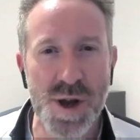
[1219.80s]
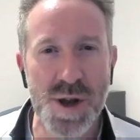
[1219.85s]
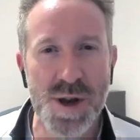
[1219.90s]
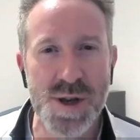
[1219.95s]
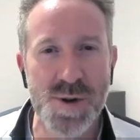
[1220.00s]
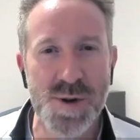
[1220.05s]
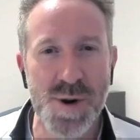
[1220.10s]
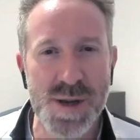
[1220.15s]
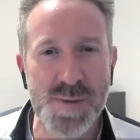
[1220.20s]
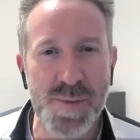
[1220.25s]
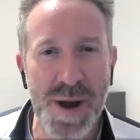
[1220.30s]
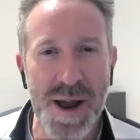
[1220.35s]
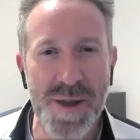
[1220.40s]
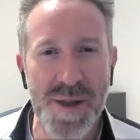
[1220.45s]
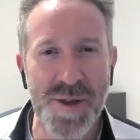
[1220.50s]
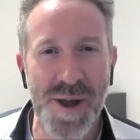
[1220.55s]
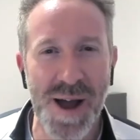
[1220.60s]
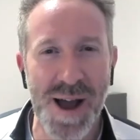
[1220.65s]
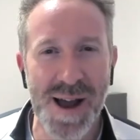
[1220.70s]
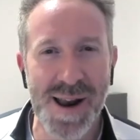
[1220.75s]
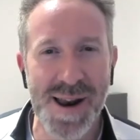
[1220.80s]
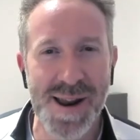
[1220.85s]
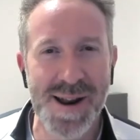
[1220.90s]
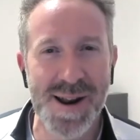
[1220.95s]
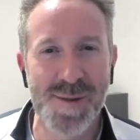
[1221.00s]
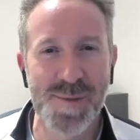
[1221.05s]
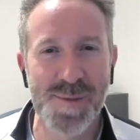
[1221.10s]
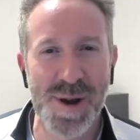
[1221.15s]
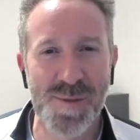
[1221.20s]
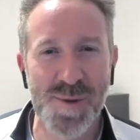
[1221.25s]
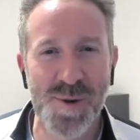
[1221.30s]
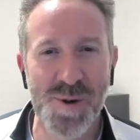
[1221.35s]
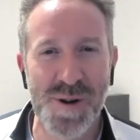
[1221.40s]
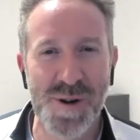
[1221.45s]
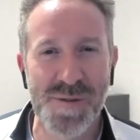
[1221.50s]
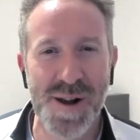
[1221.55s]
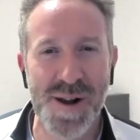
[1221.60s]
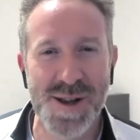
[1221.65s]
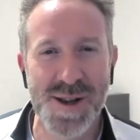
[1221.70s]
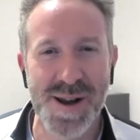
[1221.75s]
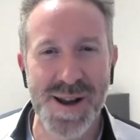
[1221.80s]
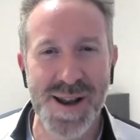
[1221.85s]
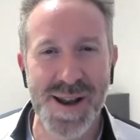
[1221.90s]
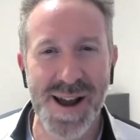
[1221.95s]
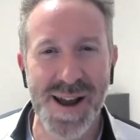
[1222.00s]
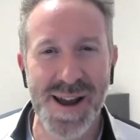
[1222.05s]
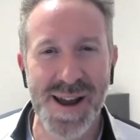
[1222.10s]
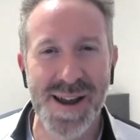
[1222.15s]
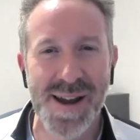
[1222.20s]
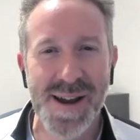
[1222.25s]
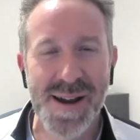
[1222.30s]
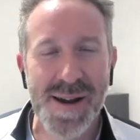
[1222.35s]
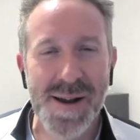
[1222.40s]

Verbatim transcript: want you to expand on that a little bit more, if that's okay.